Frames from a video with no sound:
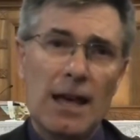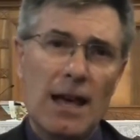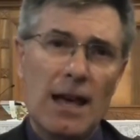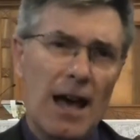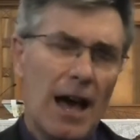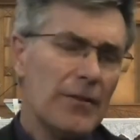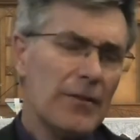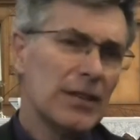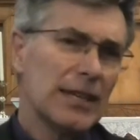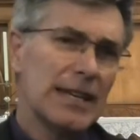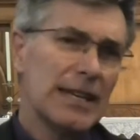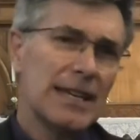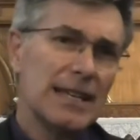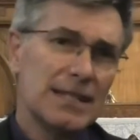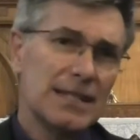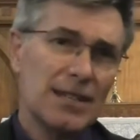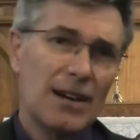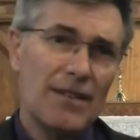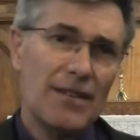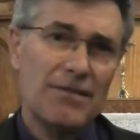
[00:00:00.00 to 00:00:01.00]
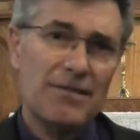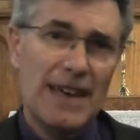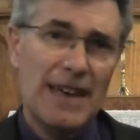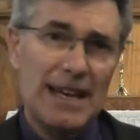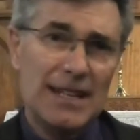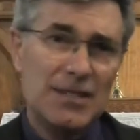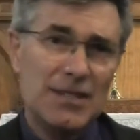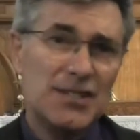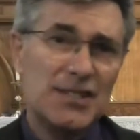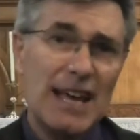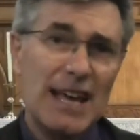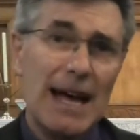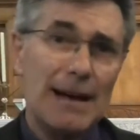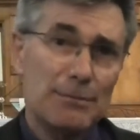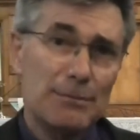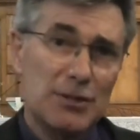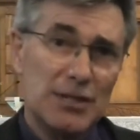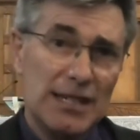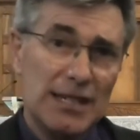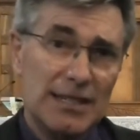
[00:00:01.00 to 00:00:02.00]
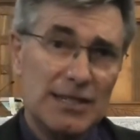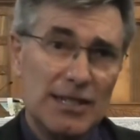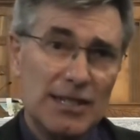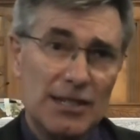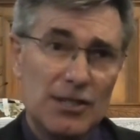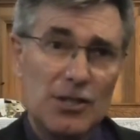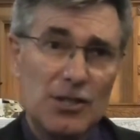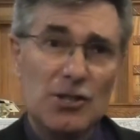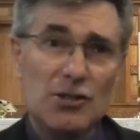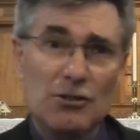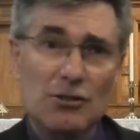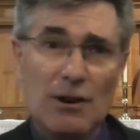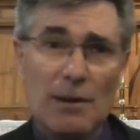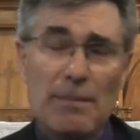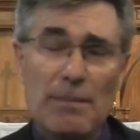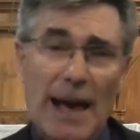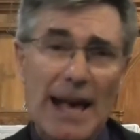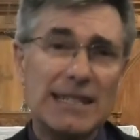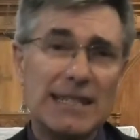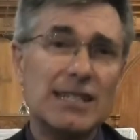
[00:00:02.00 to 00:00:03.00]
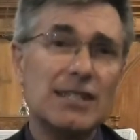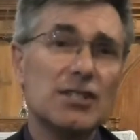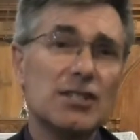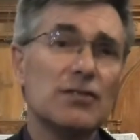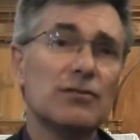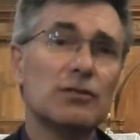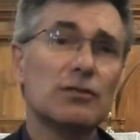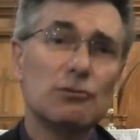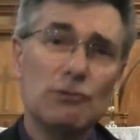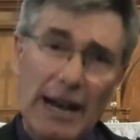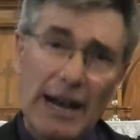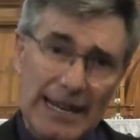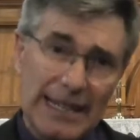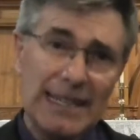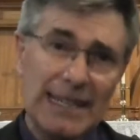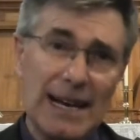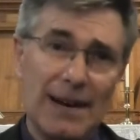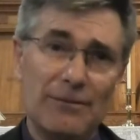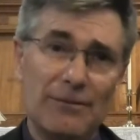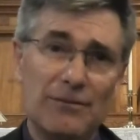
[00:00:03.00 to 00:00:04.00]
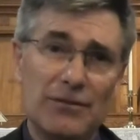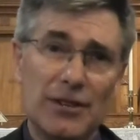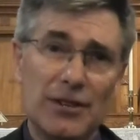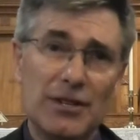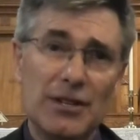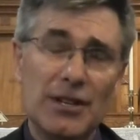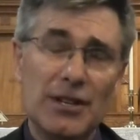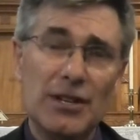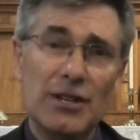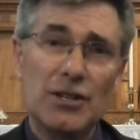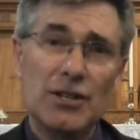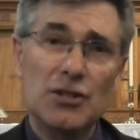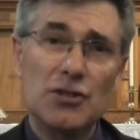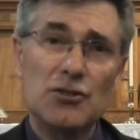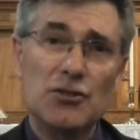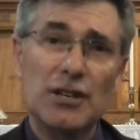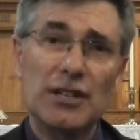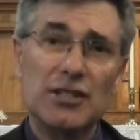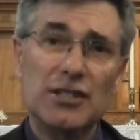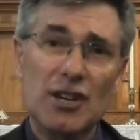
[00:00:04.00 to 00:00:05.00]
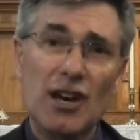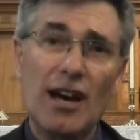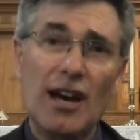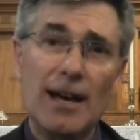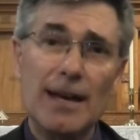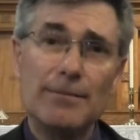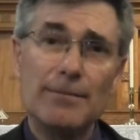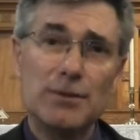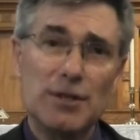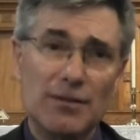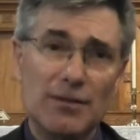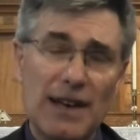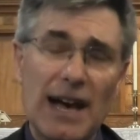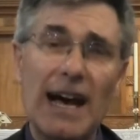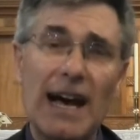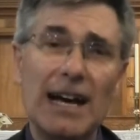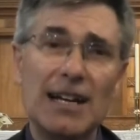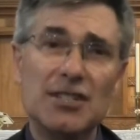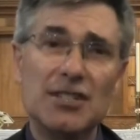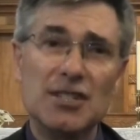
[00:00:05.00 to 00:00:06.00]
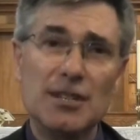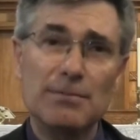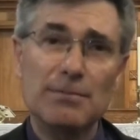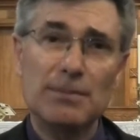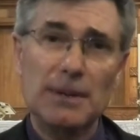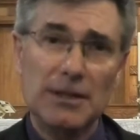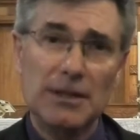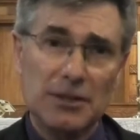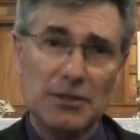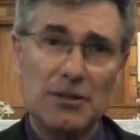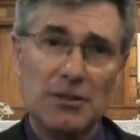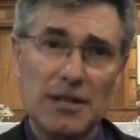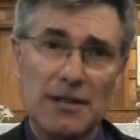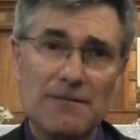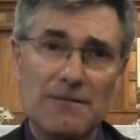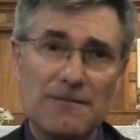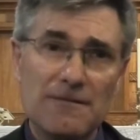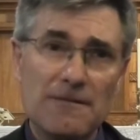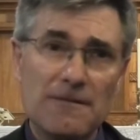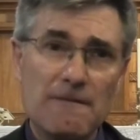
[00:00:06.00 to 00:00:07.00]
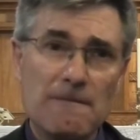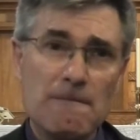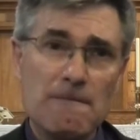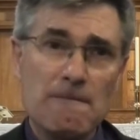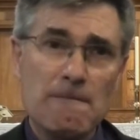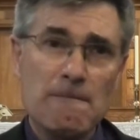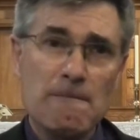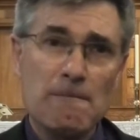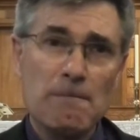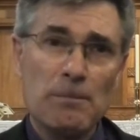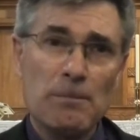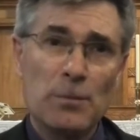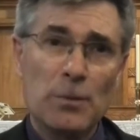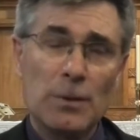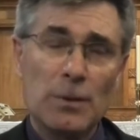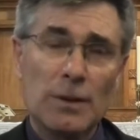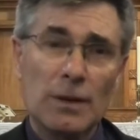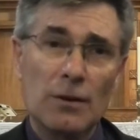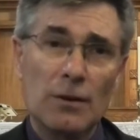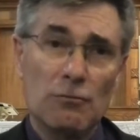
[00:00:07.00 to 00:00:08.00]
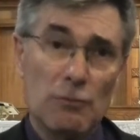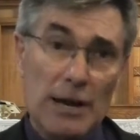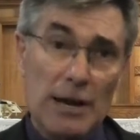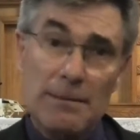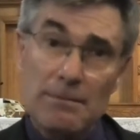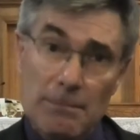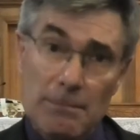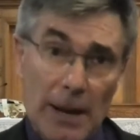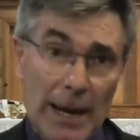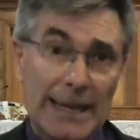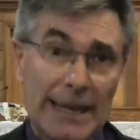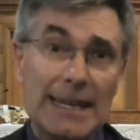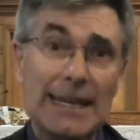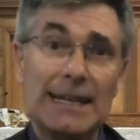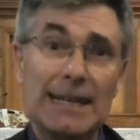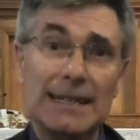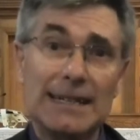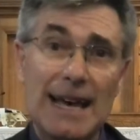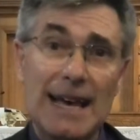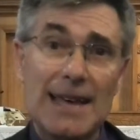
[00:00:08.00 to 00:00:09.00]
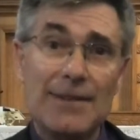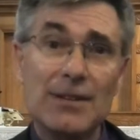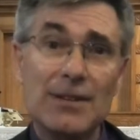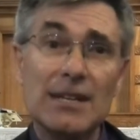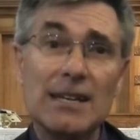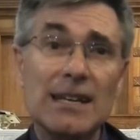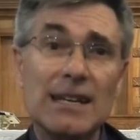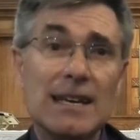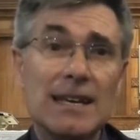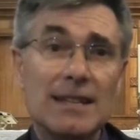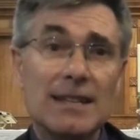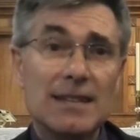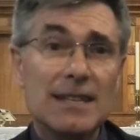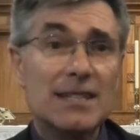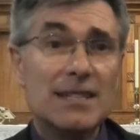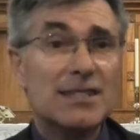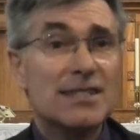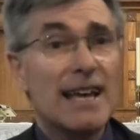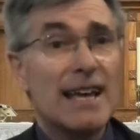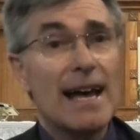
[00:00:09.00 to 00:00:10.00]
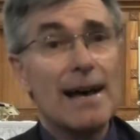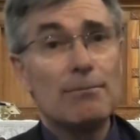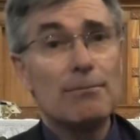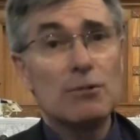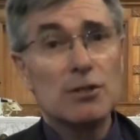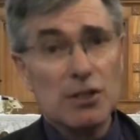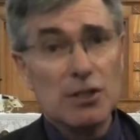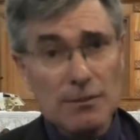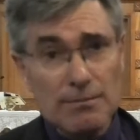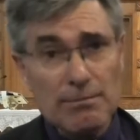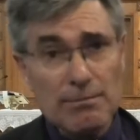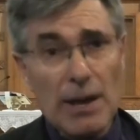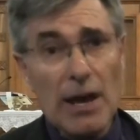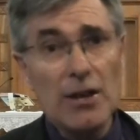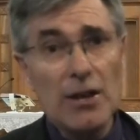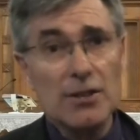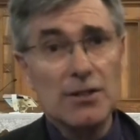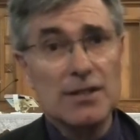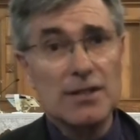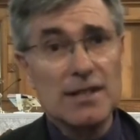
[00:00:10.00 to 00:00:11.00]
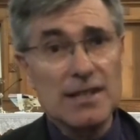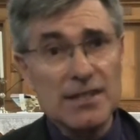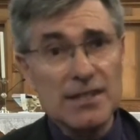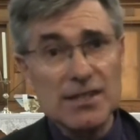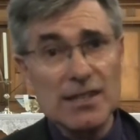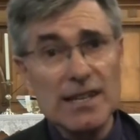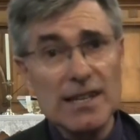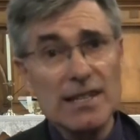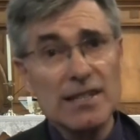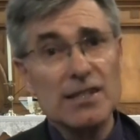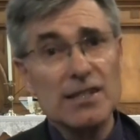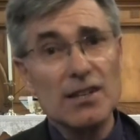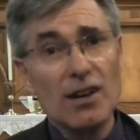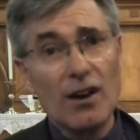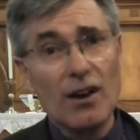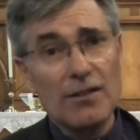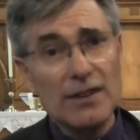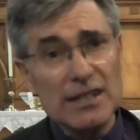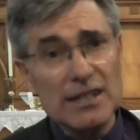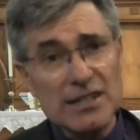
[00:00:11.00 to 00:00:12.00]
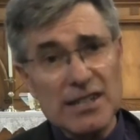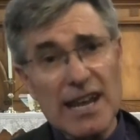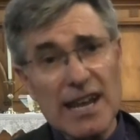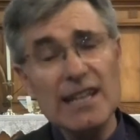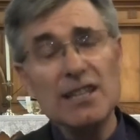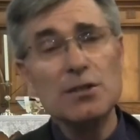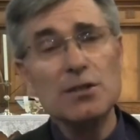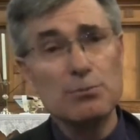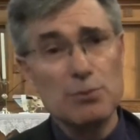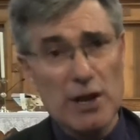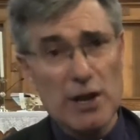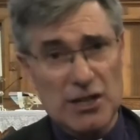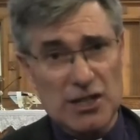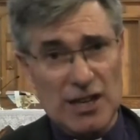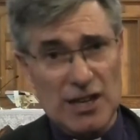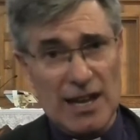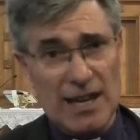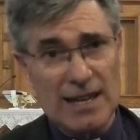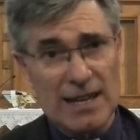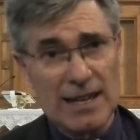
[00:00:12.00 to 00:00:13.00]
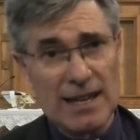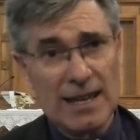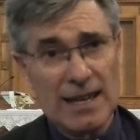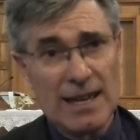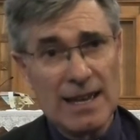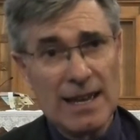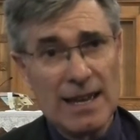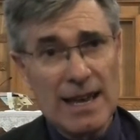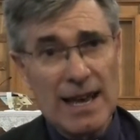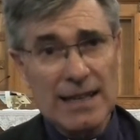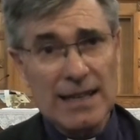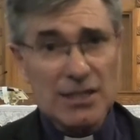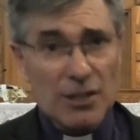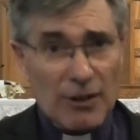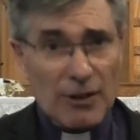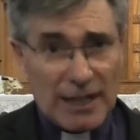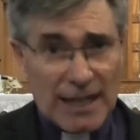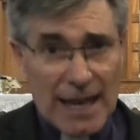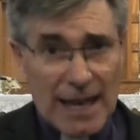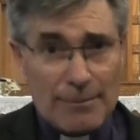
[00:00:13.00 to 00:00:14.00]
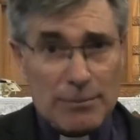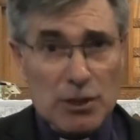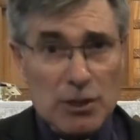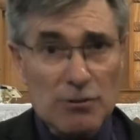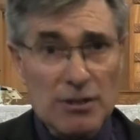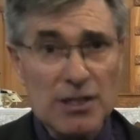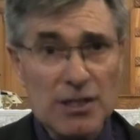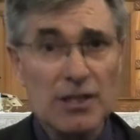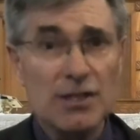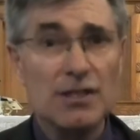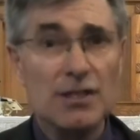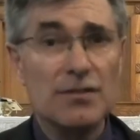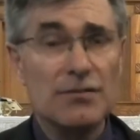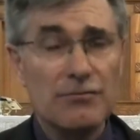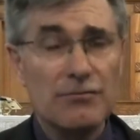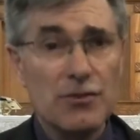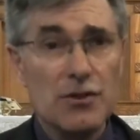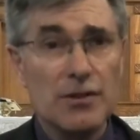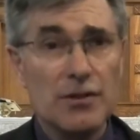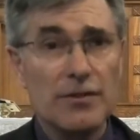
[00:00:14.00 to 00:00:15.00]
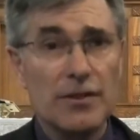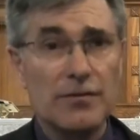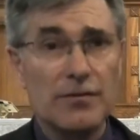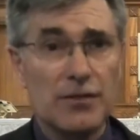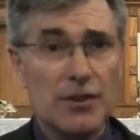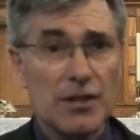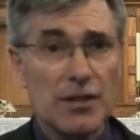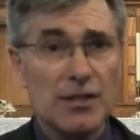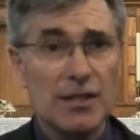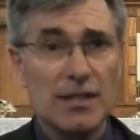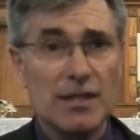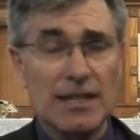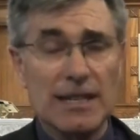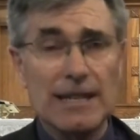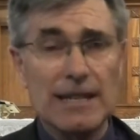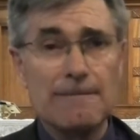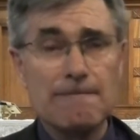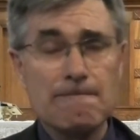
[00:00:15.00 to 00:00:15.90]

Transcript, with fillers: Over the years, I've found Psalm 62 a passage of great comfort during times of hardship and grief. Written by King David, this psalm was composed in a season of intense pressure, and so it comes to us as the fruit of adversity.